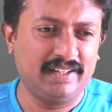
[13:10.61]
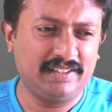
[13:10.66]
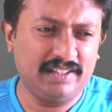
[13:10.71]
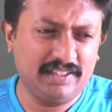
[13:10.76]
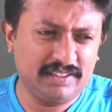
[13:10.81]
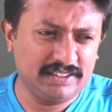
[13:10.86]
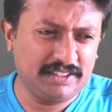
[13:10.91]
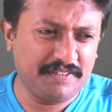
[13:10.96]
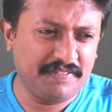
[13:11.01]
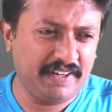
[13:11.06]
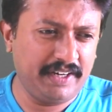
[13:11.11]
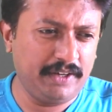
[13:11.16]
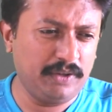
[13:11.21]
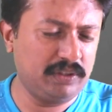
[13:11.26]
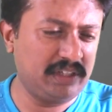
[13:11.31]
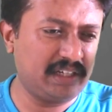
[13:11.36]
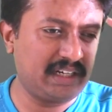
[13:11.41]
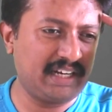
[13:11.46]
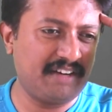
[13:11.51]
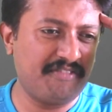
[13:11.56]
there is a video
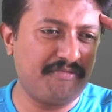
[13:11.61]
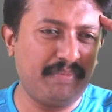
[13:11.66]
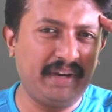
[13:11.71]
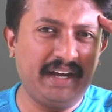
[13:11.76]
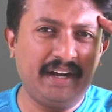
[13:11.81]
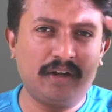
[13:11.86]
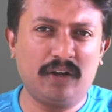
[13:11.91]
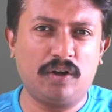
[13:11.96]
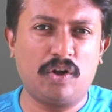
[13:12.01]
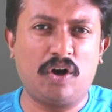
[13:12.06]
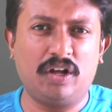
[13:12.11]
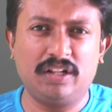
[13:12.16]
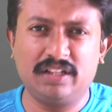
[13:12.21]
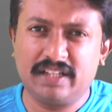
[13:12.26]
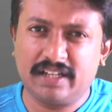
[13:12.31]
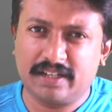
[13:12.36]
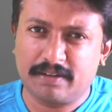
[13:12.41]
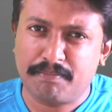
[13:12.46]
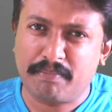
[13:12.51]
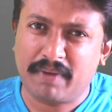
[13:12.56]
that I've made on all
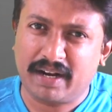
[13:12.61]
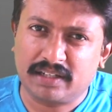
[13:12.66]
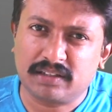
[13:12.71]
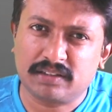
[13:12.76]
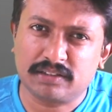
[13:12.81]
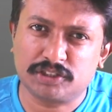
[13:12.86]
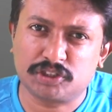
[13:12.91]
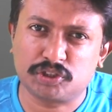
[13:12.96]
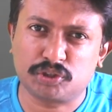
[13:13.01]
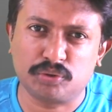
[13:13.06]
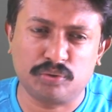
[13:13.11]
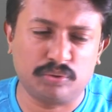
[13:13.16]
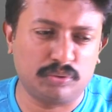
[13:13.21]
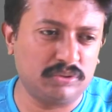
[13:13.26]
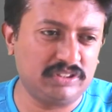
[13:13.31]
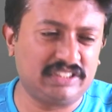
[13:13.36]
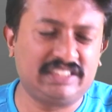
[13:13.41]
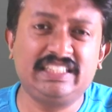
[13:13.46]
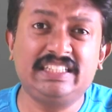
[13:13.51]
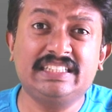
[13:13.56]
that matters
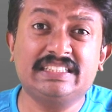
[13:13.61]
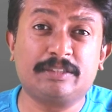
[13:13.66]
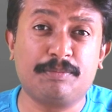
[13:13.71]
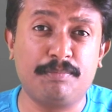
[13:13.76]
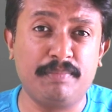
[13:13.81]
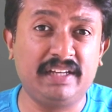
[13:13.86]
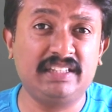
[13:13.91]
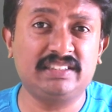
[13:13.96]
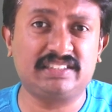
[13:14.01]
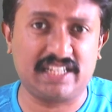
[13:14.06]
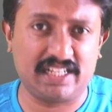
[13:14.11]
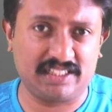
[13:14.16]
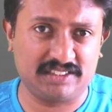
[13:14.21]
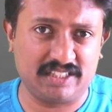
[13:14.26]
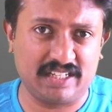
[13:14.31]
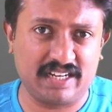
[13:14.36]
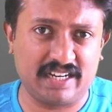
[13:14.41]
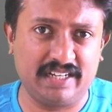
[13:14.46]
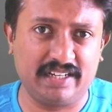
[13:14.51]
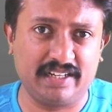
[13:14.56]
to GS mains
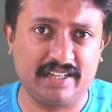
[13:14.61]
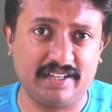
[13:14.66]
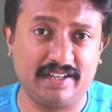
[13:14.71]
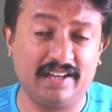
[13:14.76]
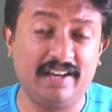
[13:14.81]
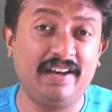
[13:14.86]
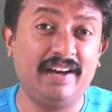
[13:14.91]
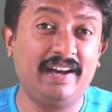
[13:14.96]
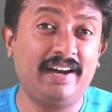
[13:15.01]
answer writing.